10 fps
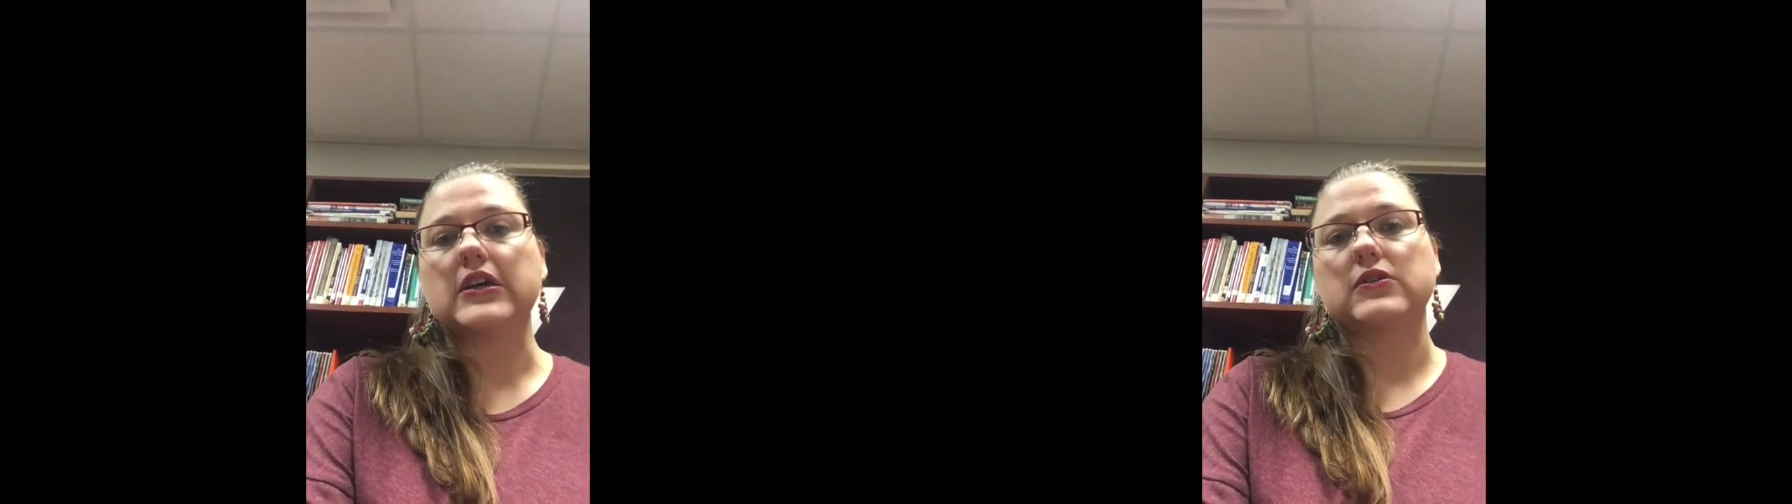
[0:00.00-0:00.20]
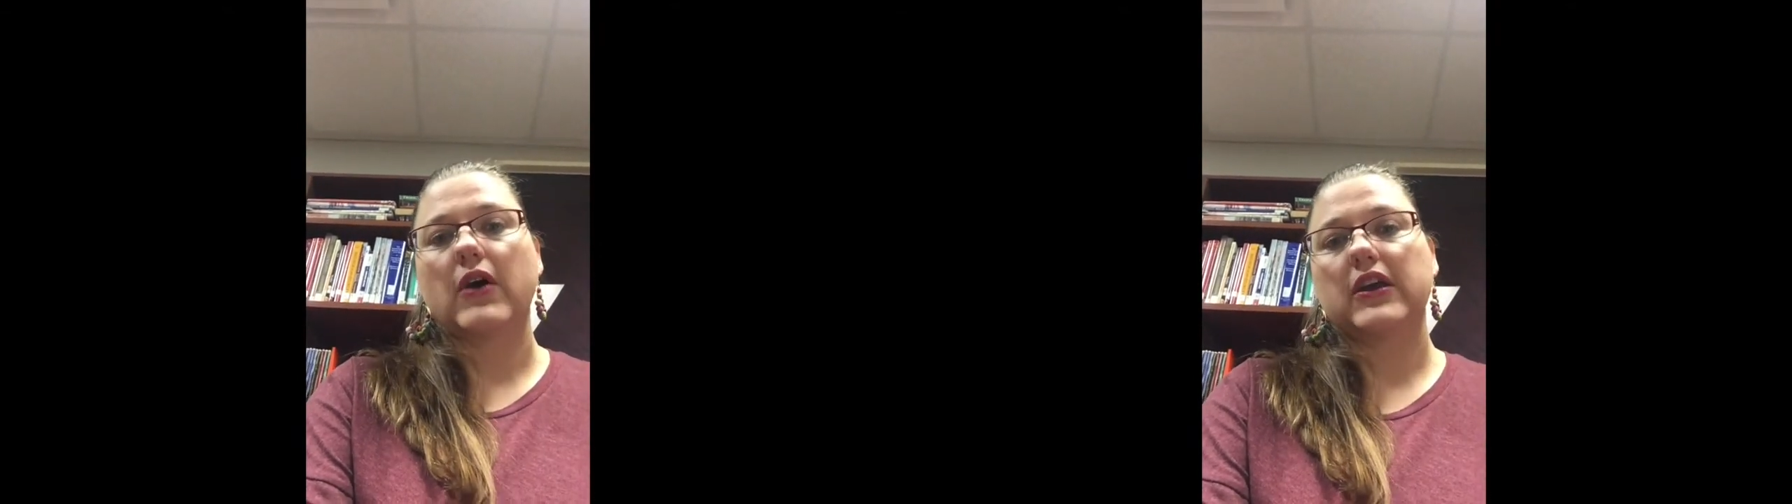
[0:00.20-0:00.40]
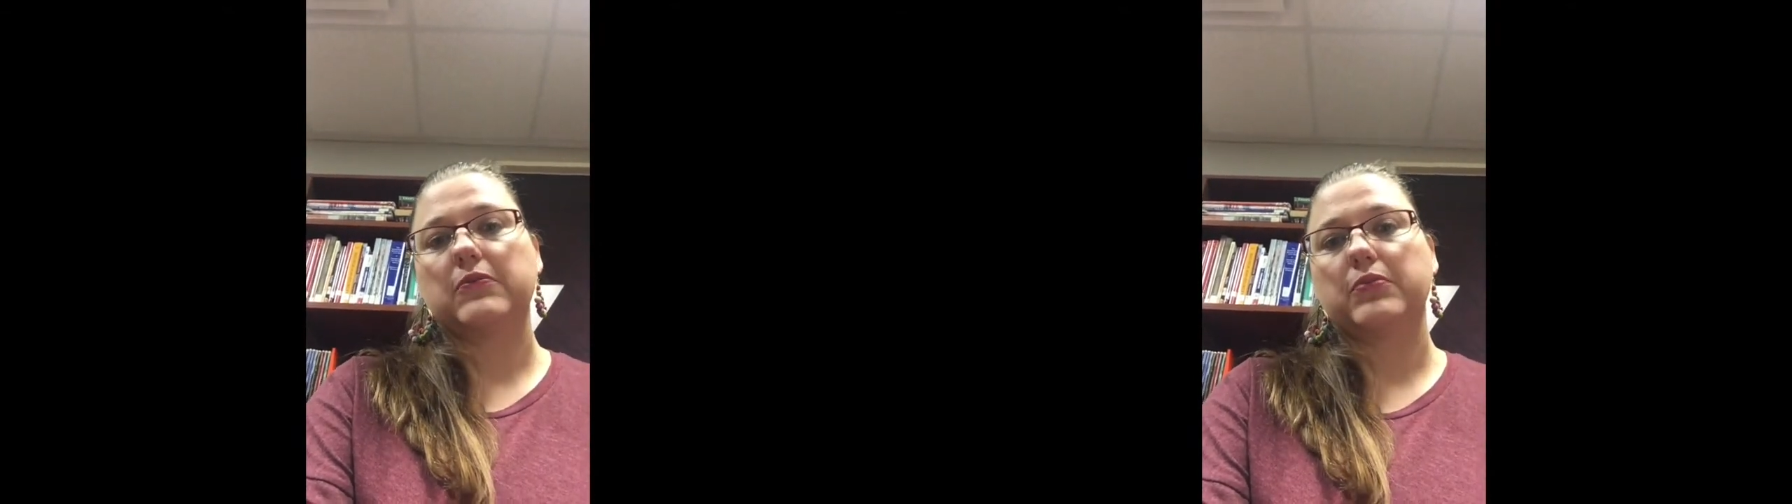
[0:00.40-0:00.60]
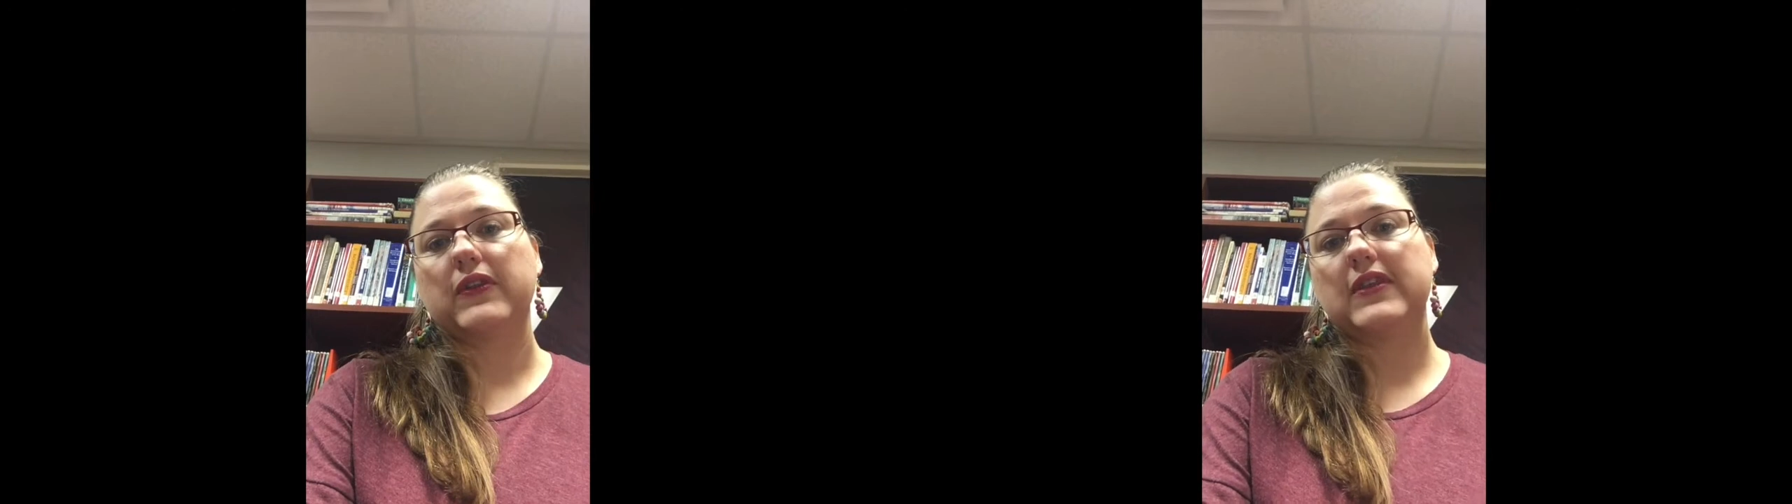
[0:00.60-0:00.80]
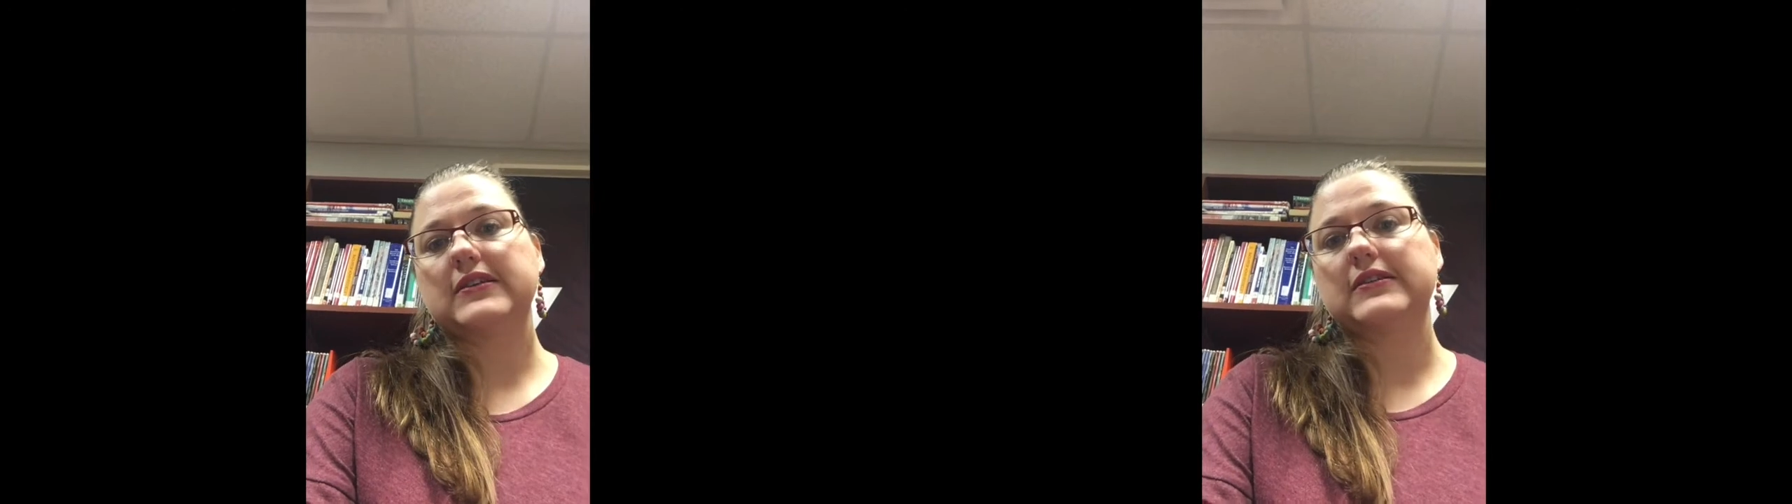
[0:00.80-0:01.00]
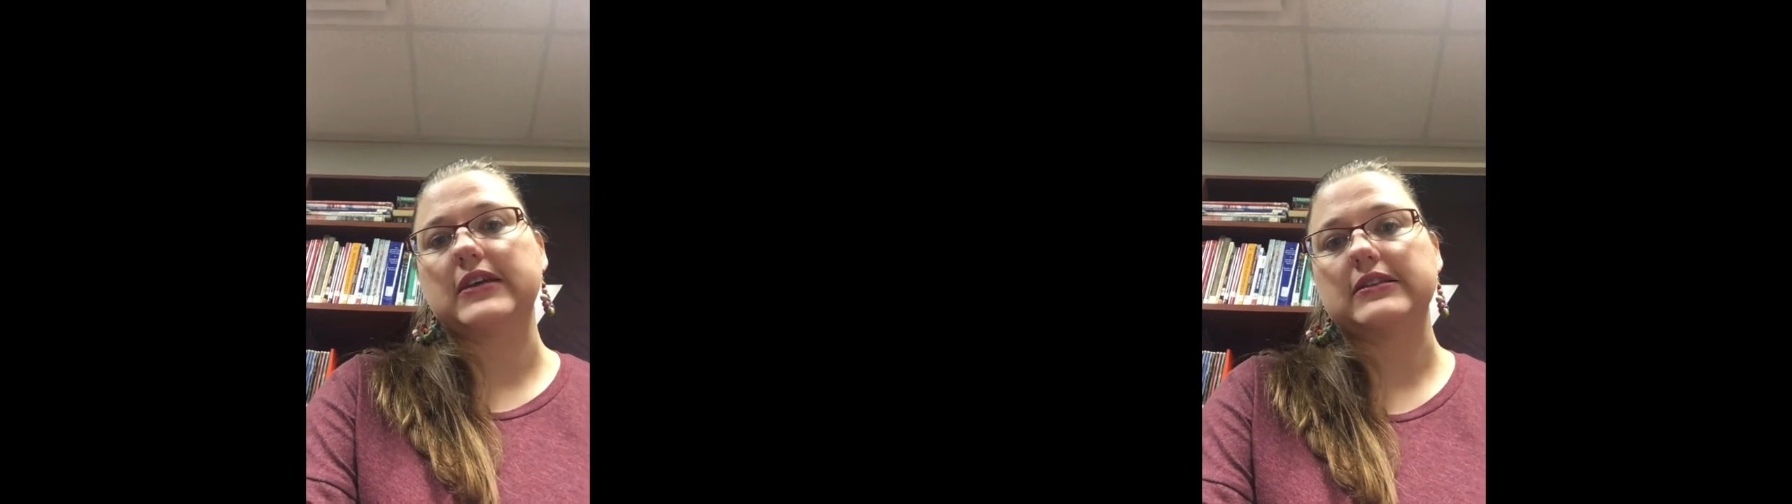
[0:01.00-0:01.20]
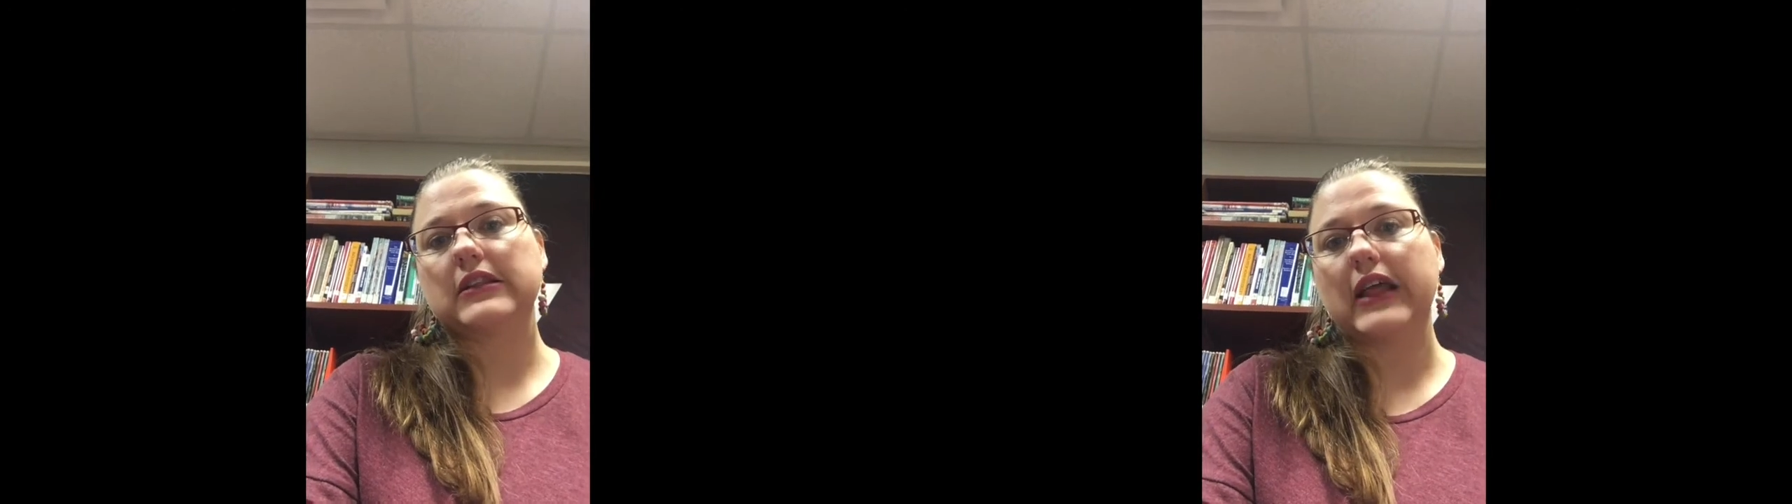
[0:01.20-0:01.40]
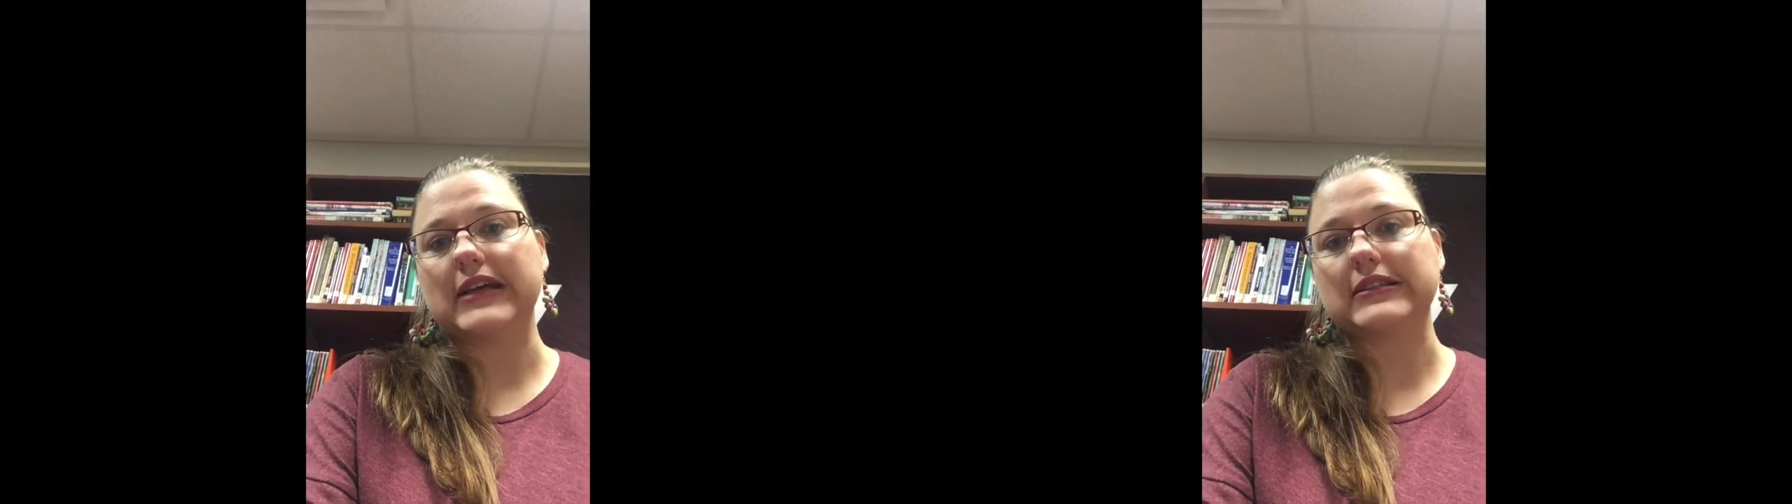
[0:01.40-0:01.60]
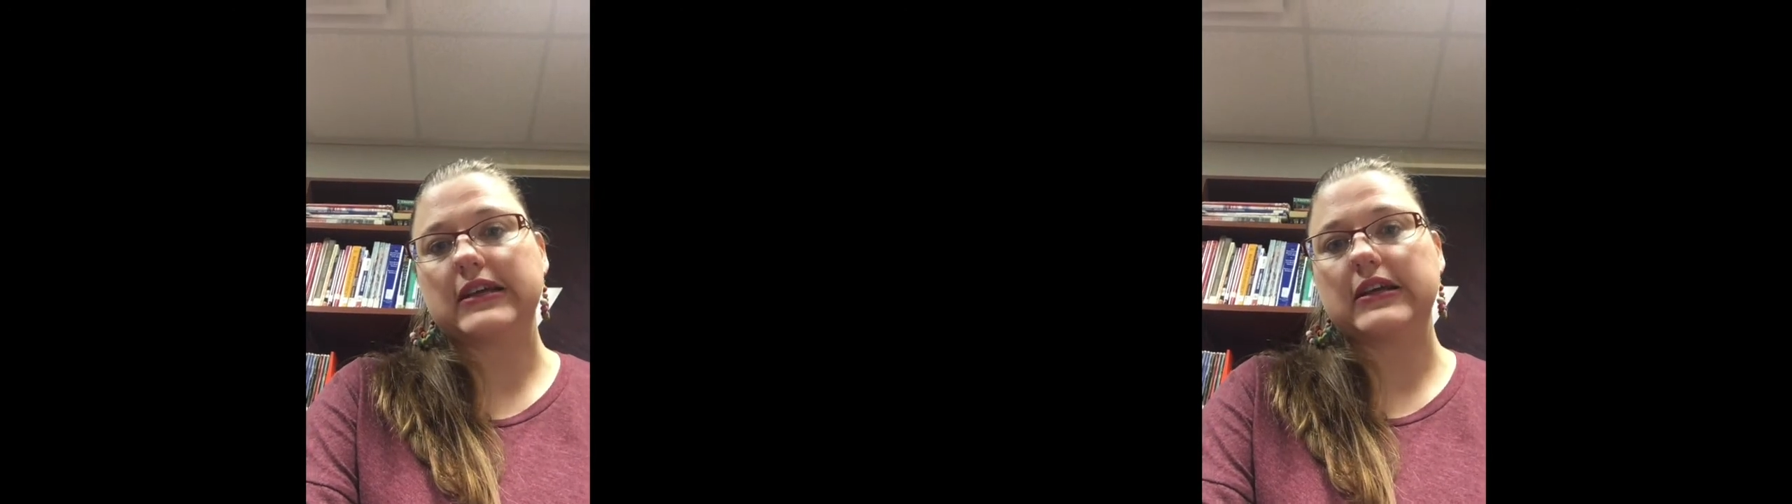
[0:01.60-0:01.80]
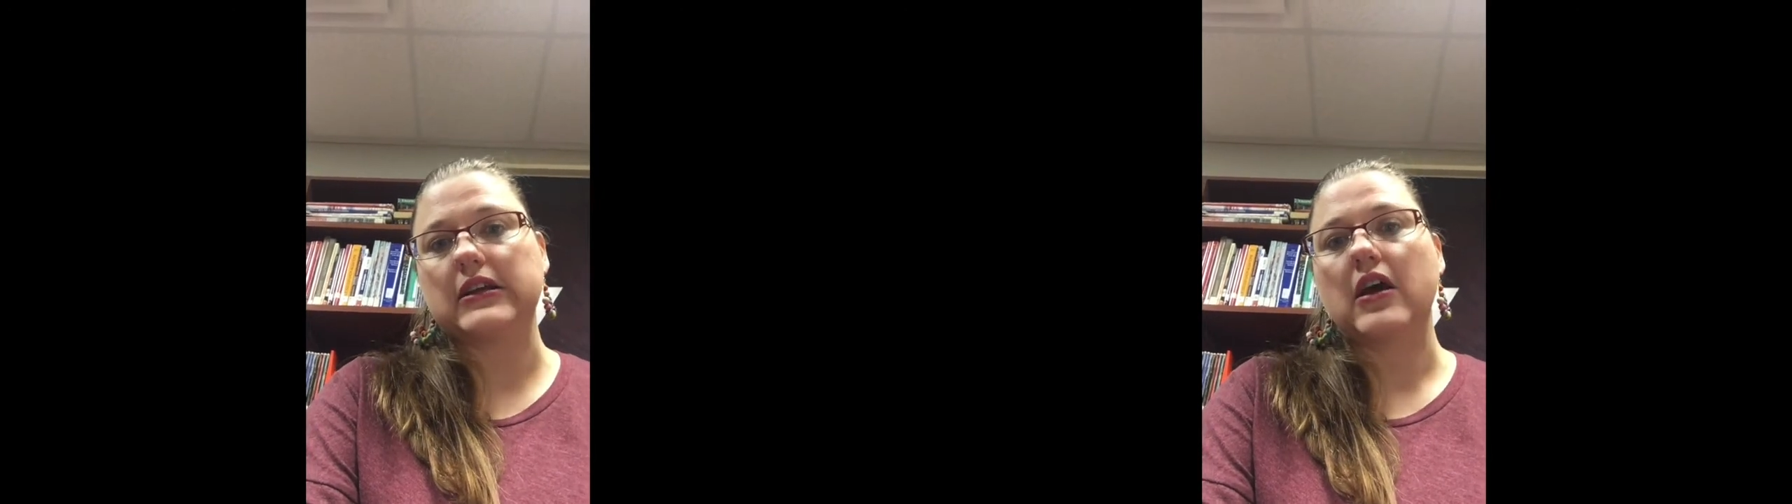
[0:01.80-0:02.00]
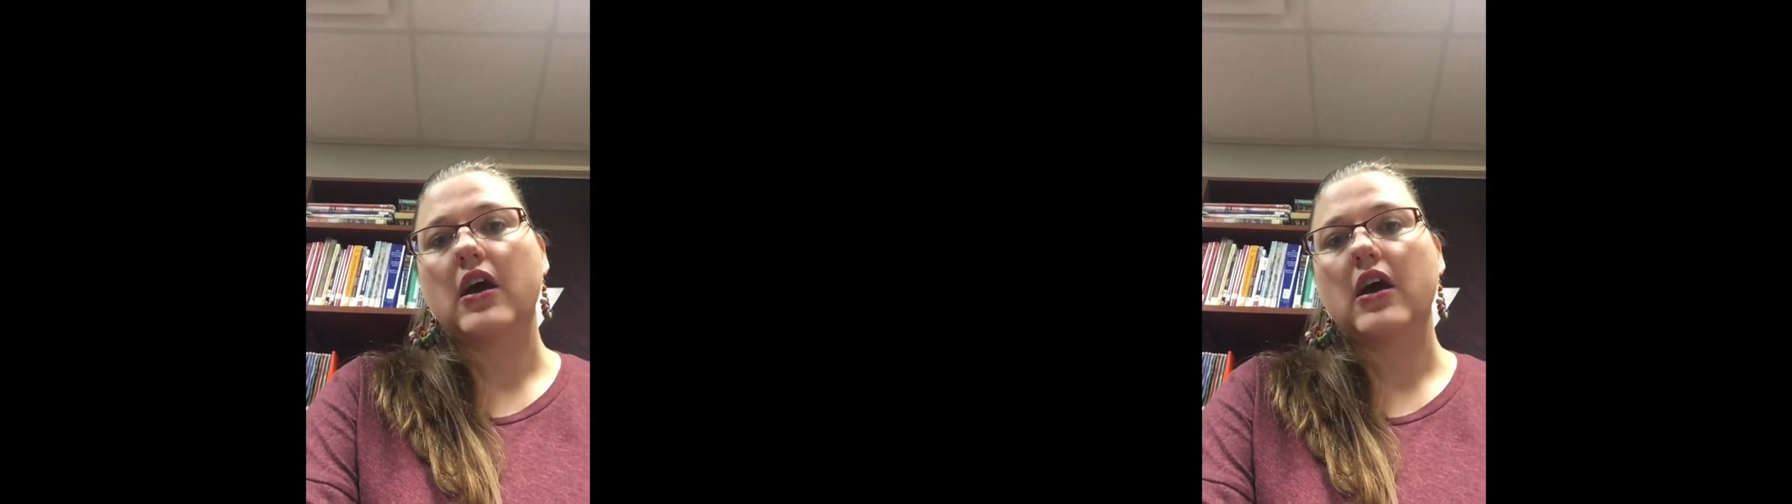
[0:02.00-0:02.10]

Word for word: so I can put this day's lesson